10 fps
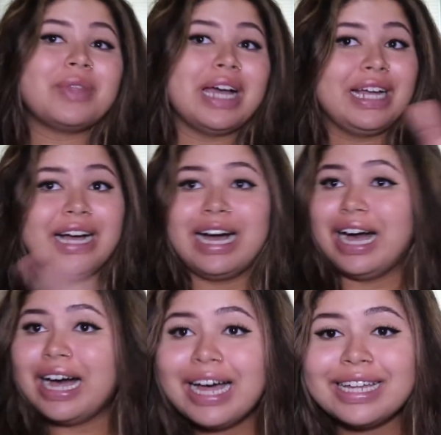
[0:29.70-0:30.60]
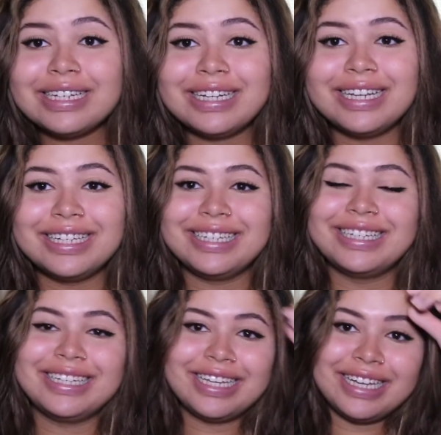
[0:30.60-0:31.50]
I got hot,
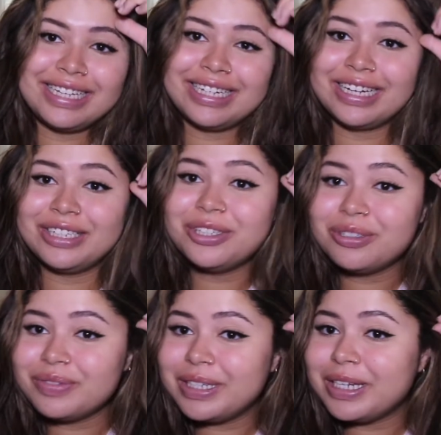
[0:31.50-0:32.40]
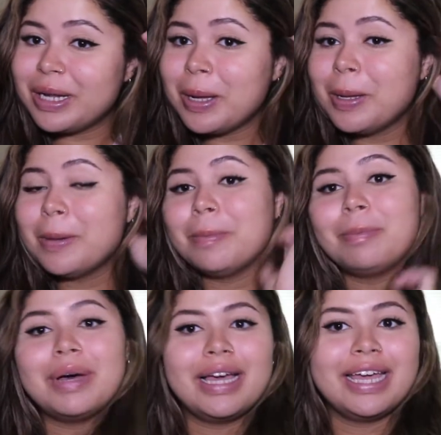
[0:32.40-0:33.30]
it got humid,
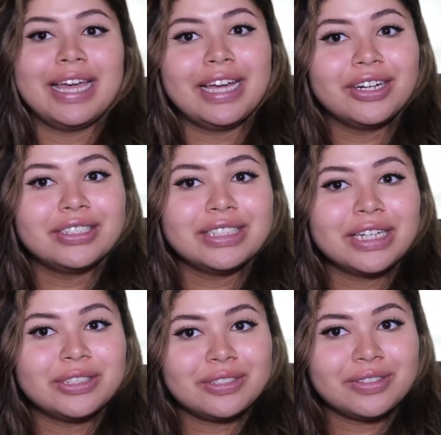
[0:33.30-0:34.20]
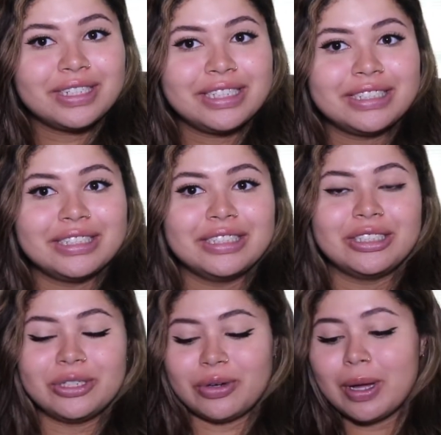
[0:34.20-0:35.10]
my hair is not doing what it needs to
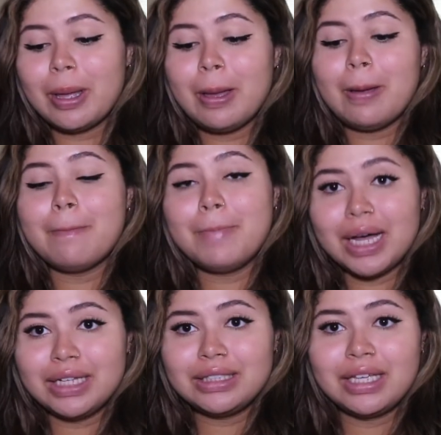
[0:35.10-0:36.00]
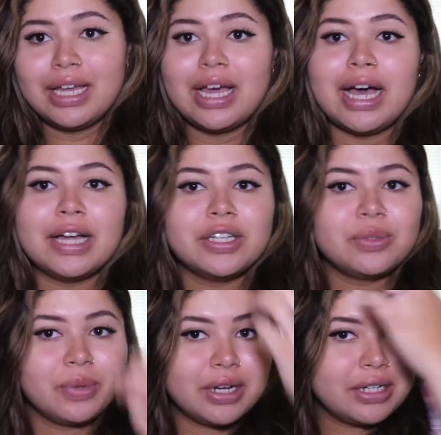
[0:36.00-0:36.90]
do, but I
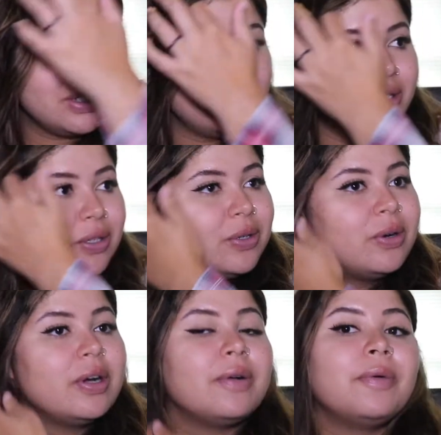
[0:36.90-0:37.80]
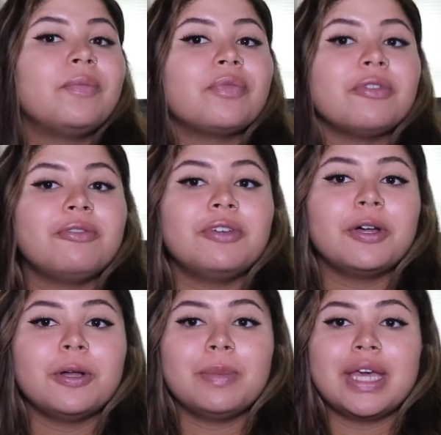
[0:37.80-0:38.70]
just wanted to
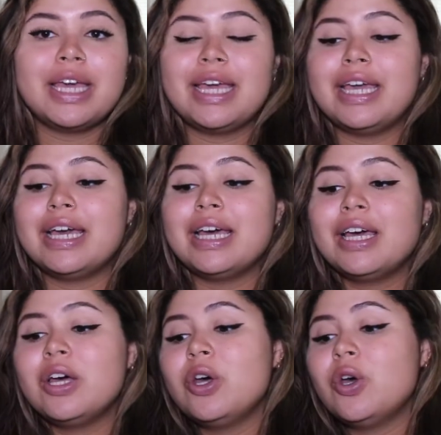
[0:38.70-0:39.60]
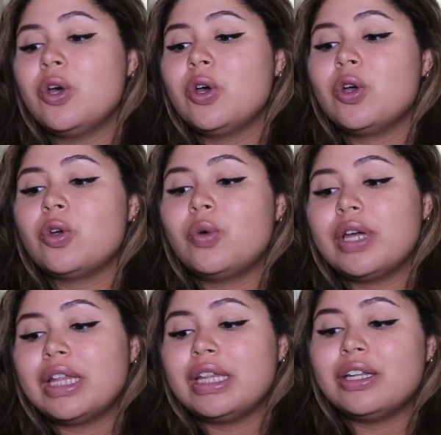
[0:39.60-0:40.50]
film a
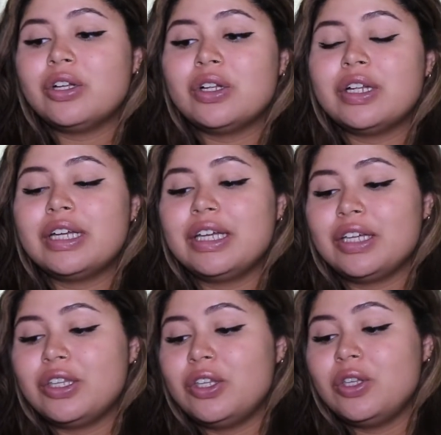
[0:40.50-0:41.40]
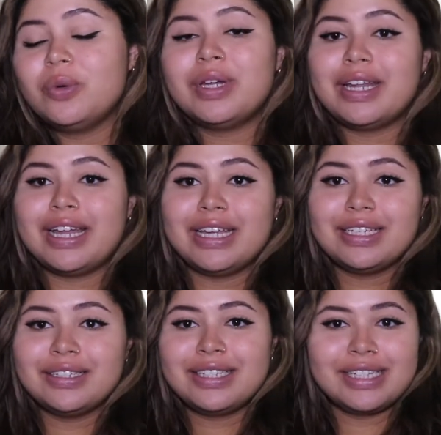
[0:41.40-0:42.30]
quick little Q&A
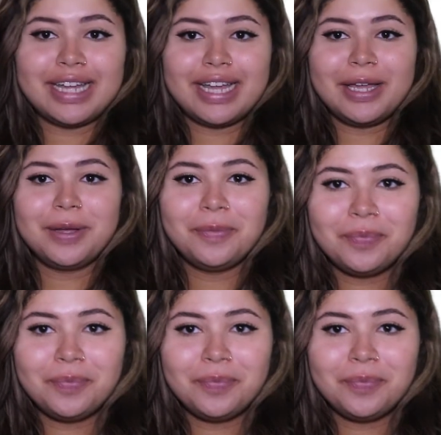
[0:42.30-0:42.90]
today,